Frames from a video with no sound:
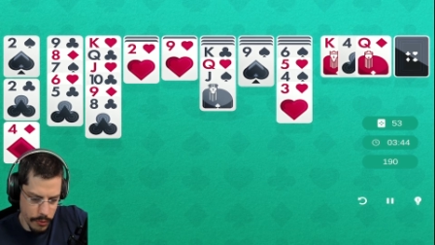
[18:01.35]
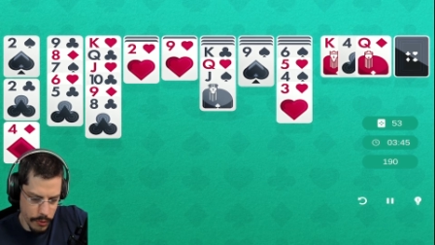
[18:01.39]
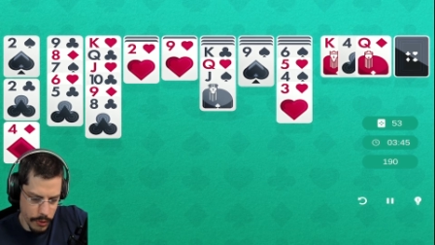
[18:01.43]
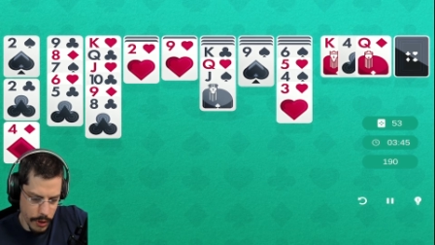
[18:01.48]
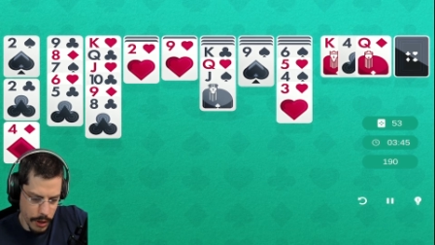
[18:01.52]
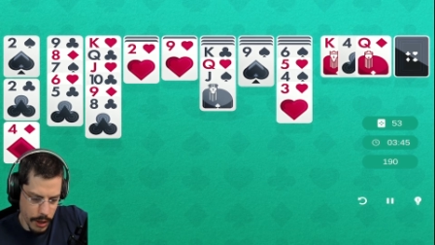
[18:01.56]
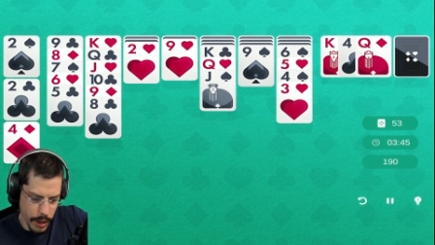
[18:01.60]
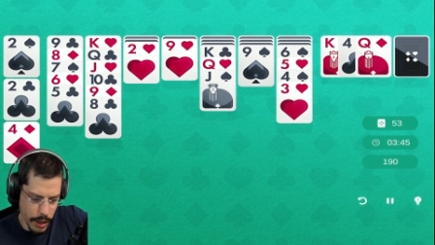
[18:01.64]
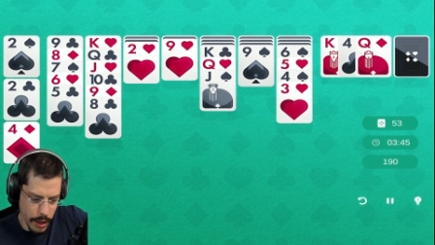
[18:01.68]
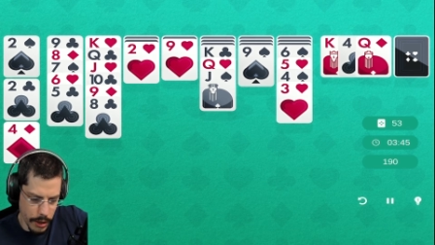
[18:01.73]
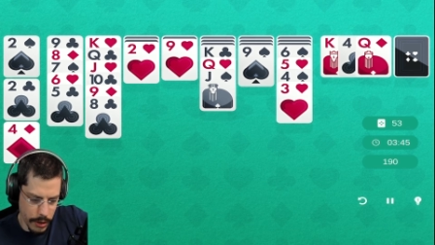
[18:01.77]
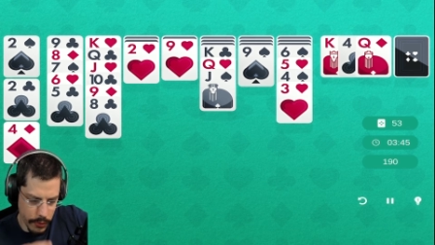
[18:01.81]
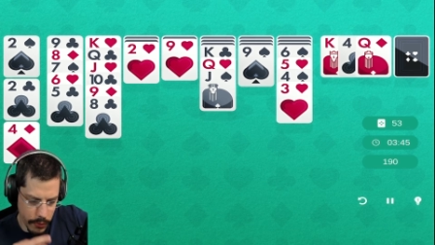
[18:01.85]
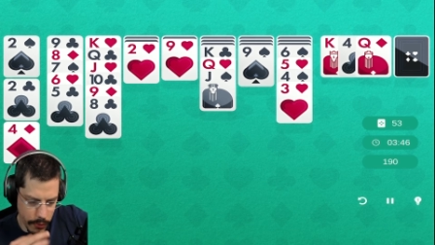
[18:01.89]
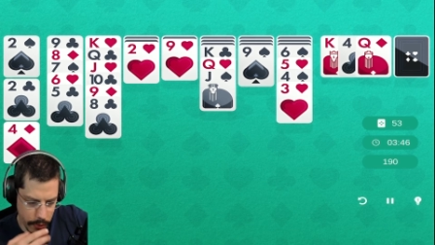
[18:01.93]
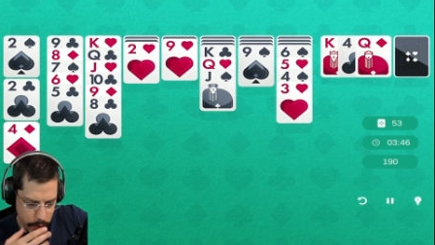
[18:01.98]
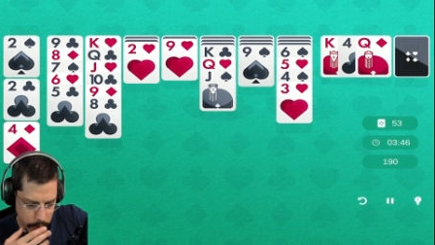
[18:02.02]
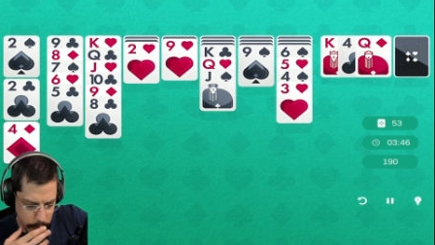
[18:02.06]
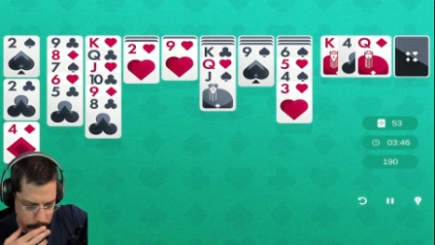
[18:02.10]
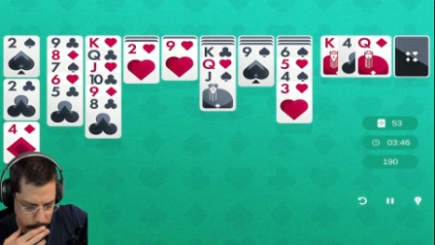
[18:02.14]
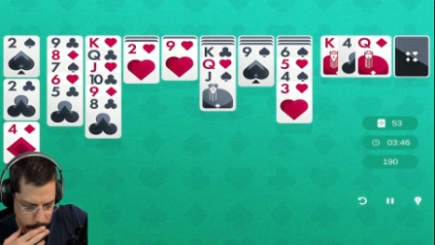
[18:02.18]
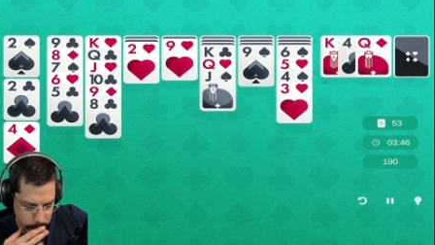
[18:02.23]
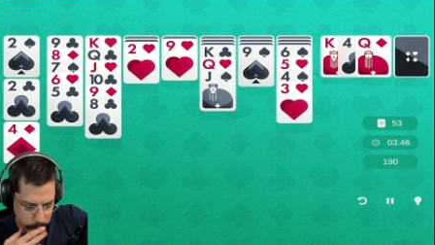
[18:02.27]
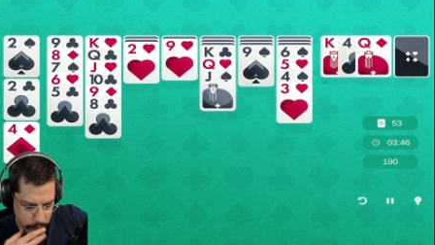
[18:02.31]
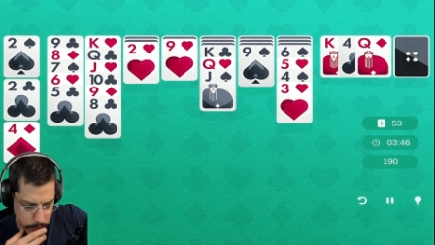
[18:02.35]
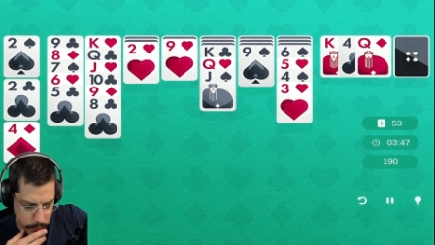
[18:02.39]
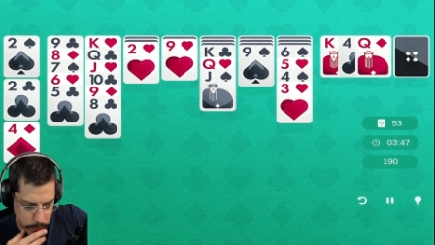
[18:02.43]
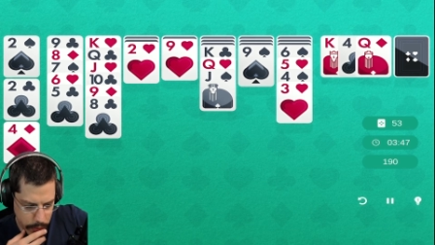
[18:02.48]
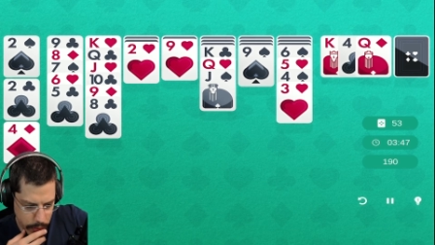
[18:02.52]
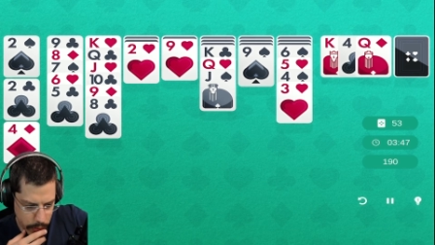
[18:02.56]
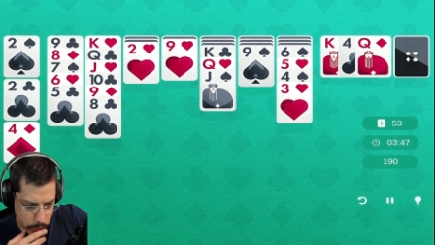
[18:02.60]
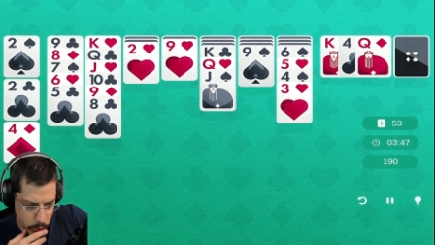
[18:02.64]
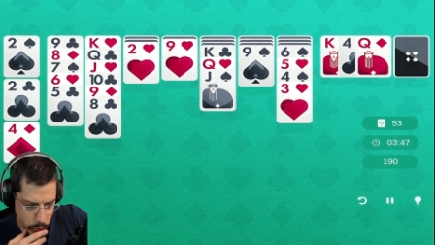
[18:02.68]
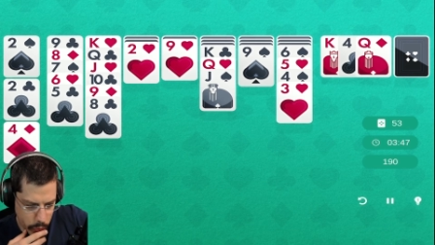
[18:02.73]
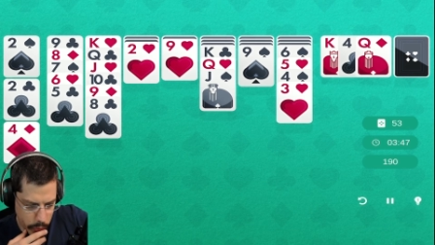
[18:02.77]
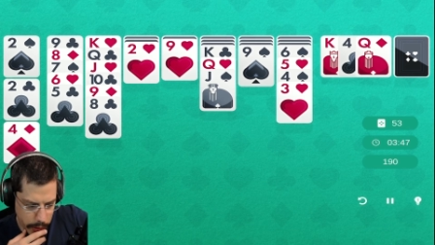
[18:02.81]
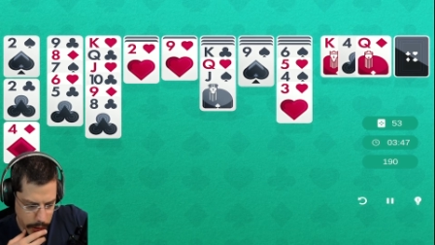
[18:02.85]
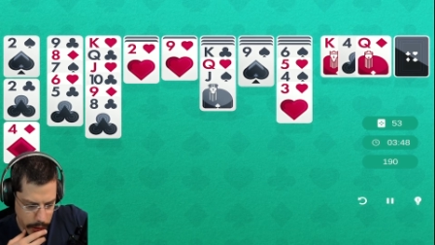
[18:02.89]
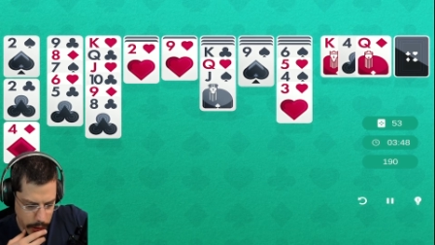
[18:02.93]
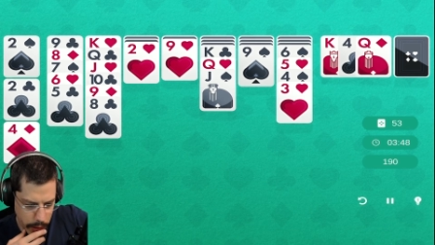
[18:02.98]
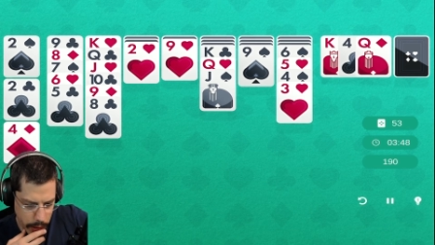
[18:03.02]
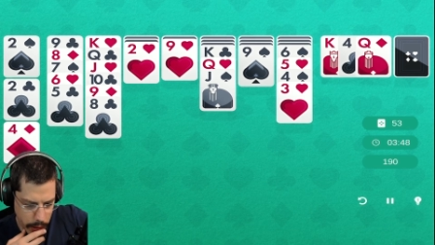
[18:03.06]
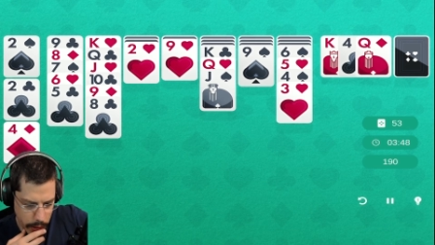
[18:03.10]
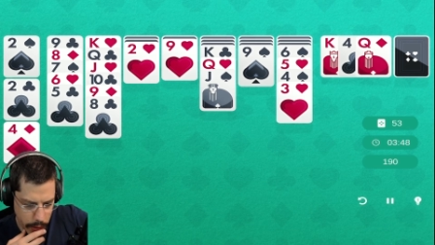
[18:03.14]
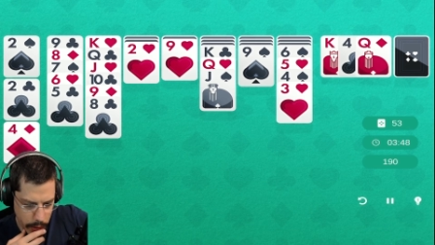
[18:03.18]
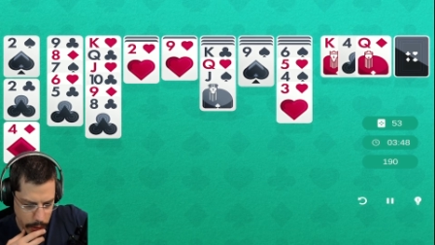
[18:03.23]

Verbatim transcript: The hard 2 does not go away.